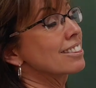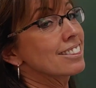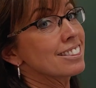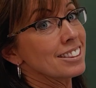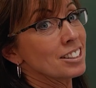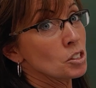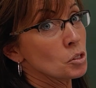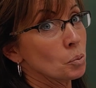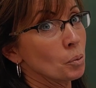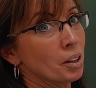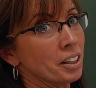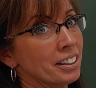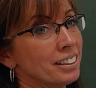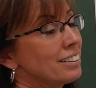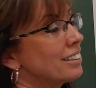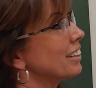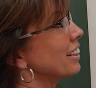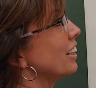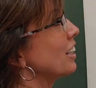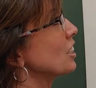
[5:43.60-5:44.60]
This one
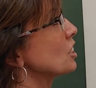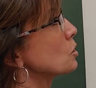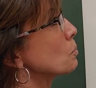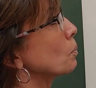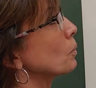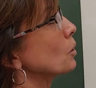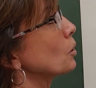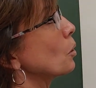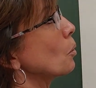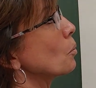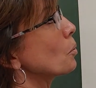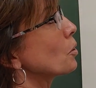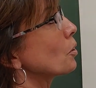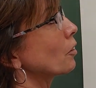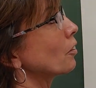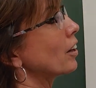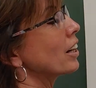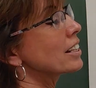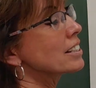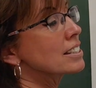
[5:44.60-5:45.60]
is below the
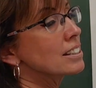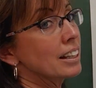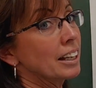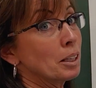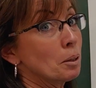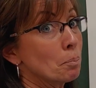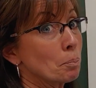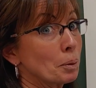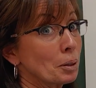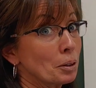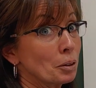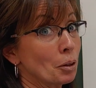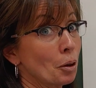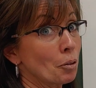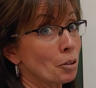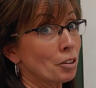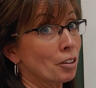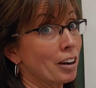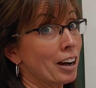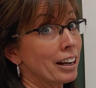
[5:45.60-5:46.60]
horizon line, below
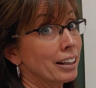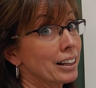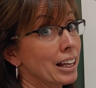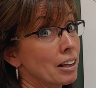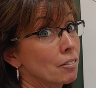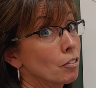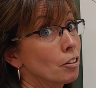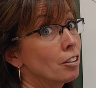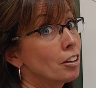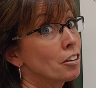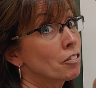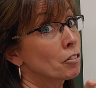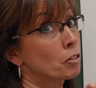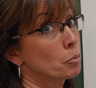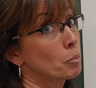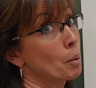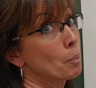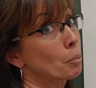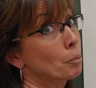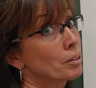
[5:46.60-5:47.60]
your eye level.
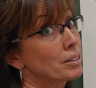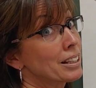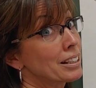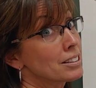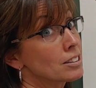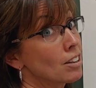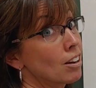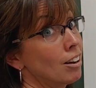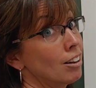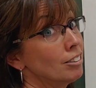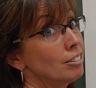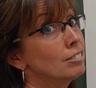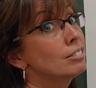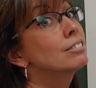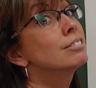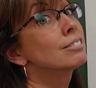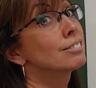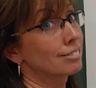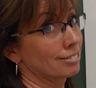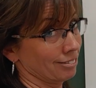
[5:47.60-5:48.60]
Remember what that's called?
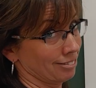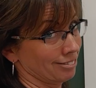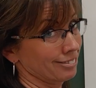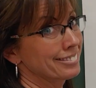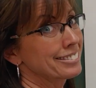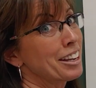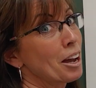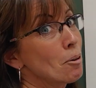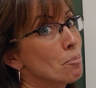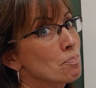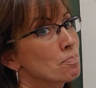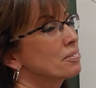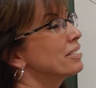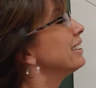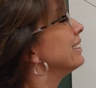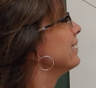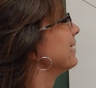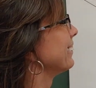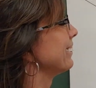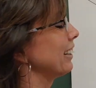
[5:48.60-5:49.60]
Yep.
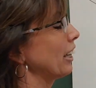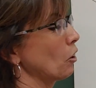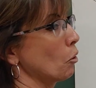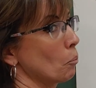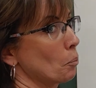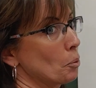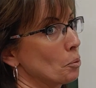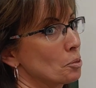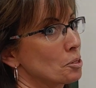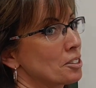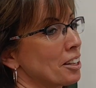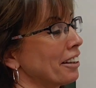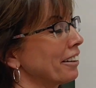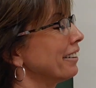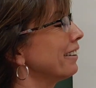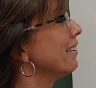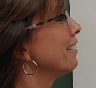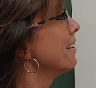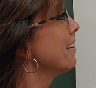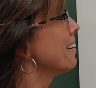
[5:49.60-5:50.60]
I hope you said
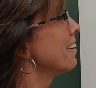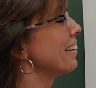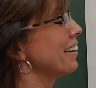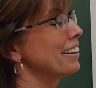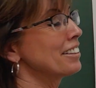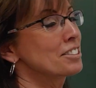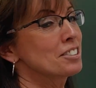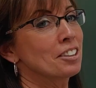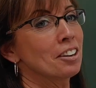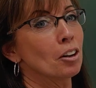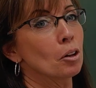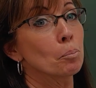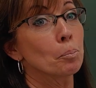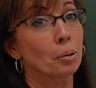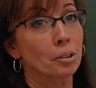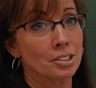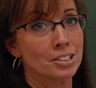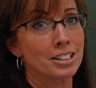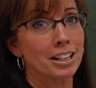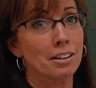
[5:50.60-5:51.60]
it. It's called
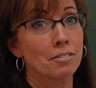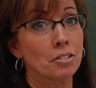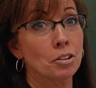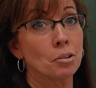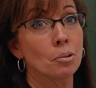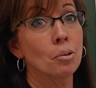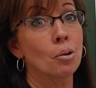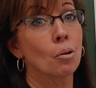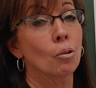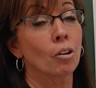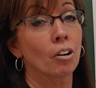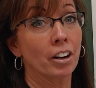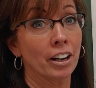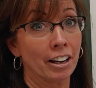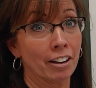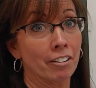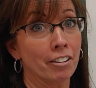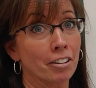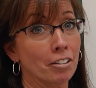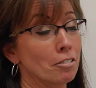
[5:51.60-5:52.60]
bird's eye view or
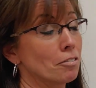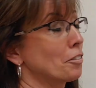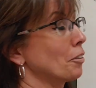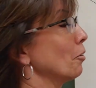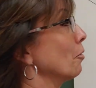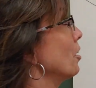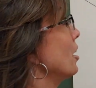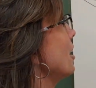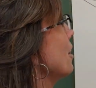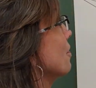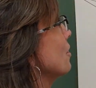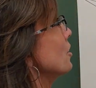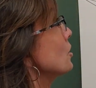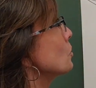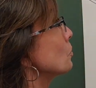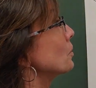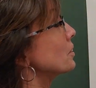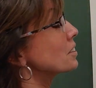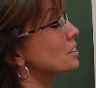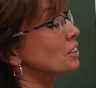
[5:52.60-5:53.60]
aerial view. This
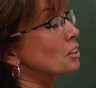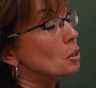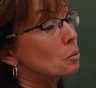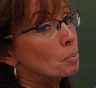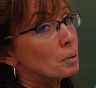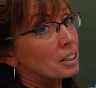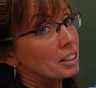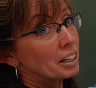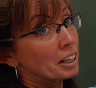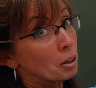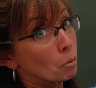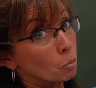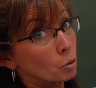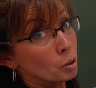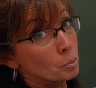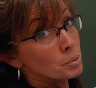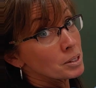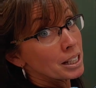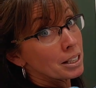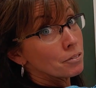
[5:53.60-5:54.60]
one's going to be a
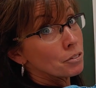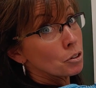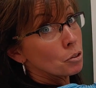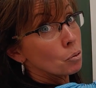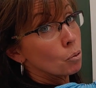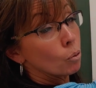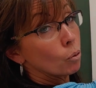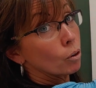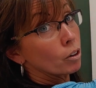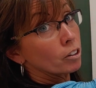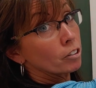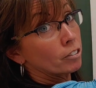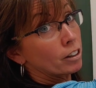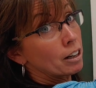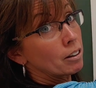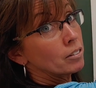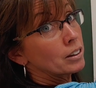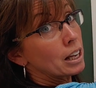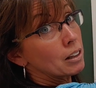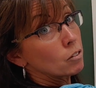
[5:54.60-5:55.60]
worm's eye view or
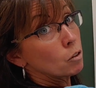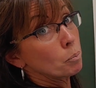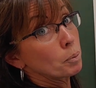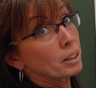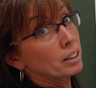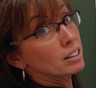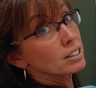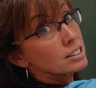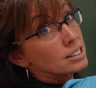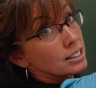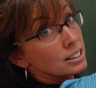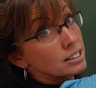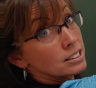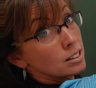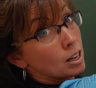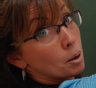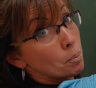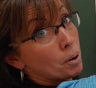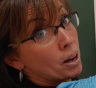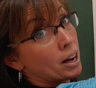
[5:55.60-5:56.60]
ground level because it's up